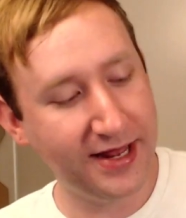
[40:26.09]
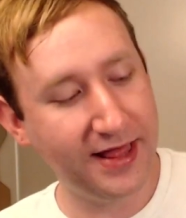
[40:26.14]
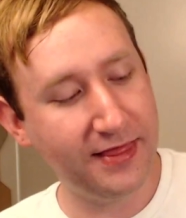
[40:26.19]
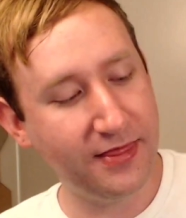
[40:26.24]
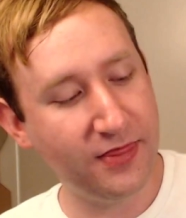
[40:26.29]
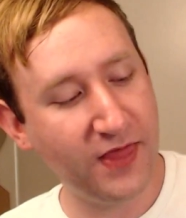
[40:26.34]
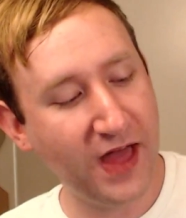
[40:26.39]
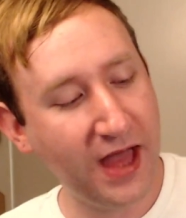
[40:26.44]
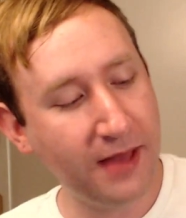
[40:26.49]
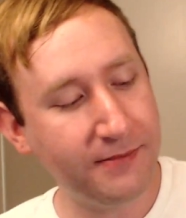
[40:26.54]

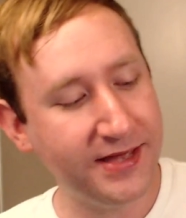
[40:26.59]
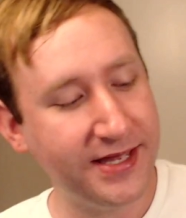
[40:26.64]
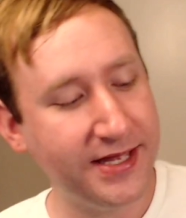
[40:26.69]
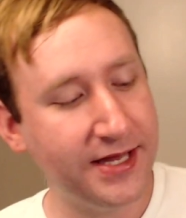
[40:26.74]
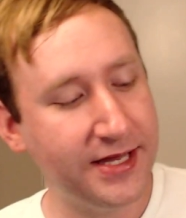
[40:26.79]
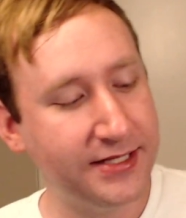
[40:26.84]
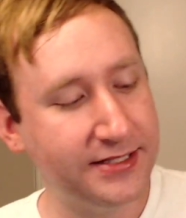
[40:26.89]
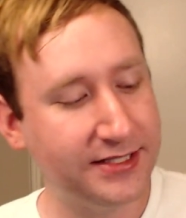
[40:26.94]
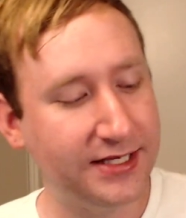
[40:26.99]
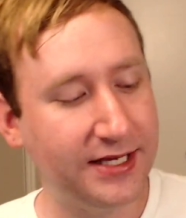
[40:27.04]
that
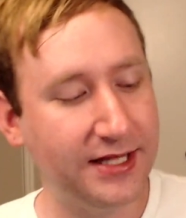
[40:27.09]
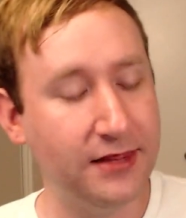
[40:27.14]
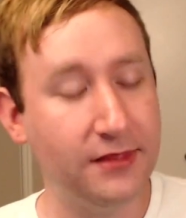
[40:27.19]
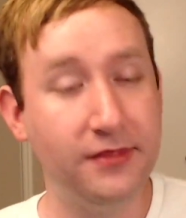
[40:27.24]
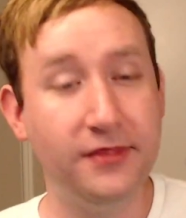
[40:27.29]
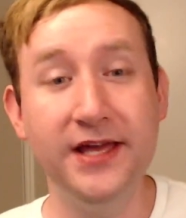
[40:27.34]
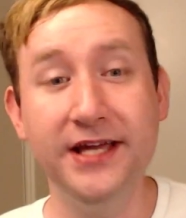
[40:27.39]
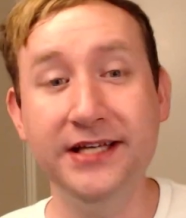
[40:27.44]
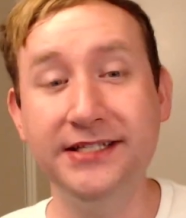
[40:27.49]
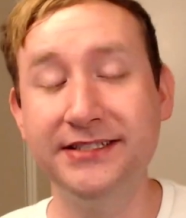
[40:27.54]
means
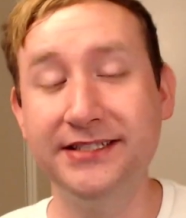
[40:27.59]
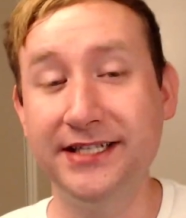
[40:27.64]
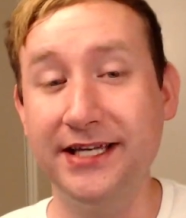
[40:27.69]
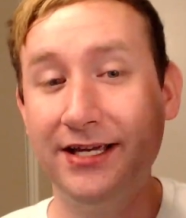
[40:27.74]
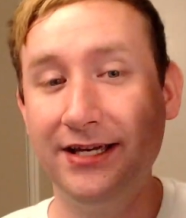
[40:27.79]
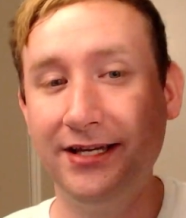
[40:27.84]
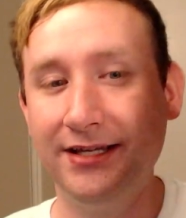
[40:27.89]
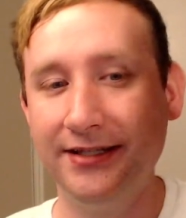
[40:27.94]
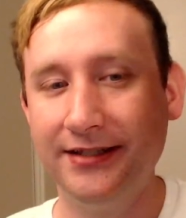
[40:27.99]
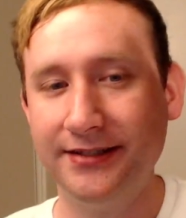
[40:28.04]
this
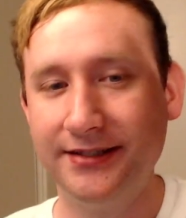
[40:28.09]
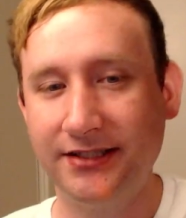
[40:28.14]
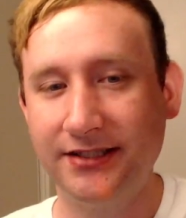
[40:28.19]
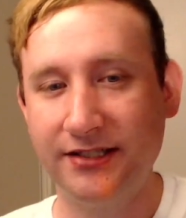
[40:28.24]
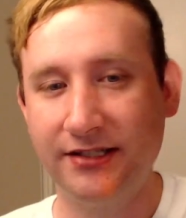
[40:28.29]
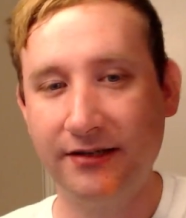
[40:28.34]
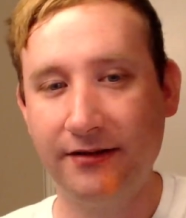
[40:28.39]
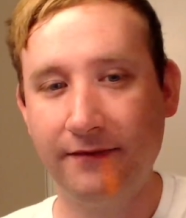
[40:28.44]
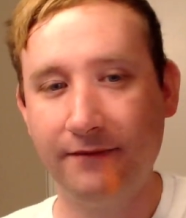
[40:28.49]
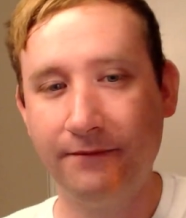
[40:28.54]
is
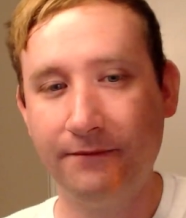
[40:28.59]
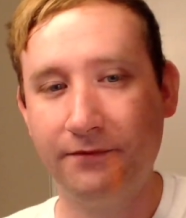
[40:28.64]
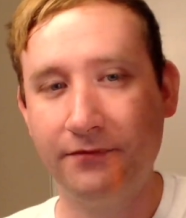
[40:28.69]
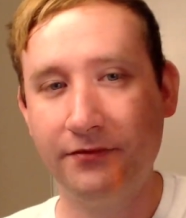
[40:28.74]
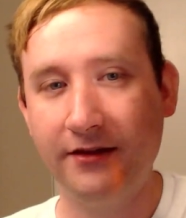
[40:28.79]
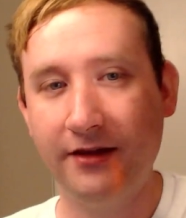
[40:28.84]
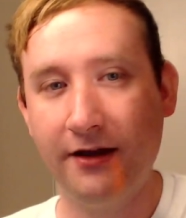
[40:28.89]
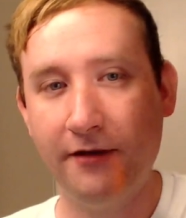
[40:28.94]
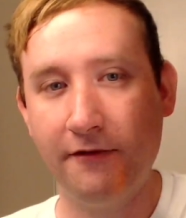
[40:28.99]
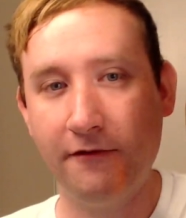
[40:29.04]

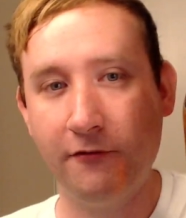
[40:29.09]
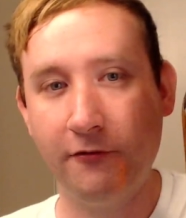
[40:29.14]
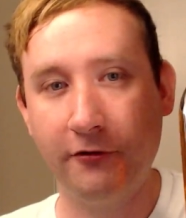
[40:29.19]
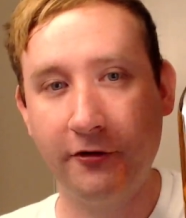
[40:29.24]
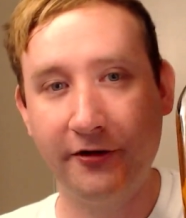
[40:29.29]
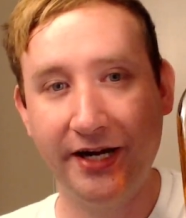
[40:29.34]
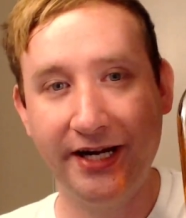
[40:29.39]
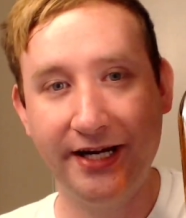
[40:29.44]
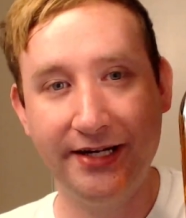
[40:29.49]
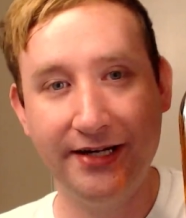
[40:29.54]
a
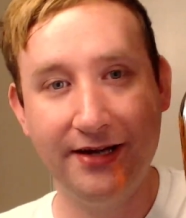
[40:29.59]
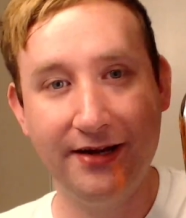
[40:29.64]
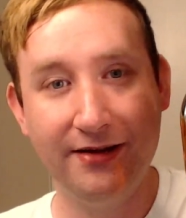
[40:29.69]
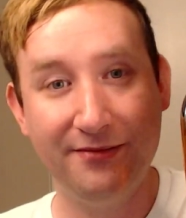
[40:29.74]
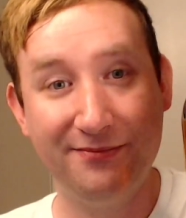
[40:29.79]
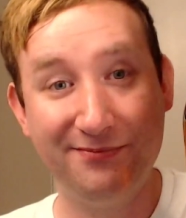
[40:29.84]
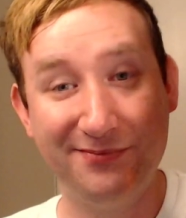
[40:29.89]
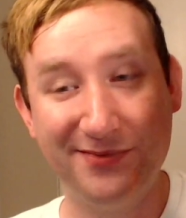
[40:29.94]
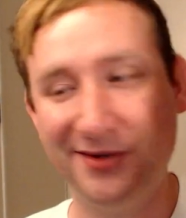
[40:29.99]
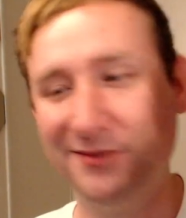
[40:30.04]
4-grain
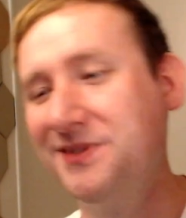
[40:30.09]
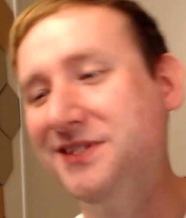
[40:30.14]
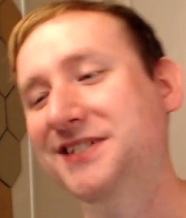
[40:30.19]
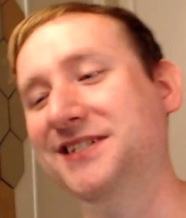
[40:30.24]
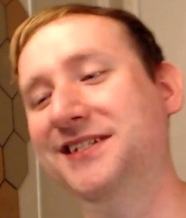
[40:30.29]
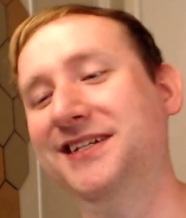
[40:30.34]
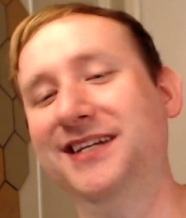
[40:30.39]
bourbon.